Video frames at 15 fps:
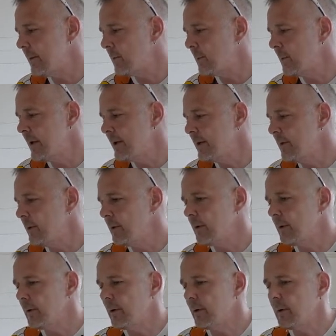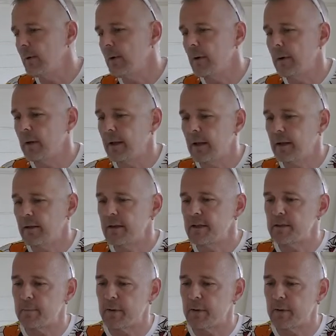when you get this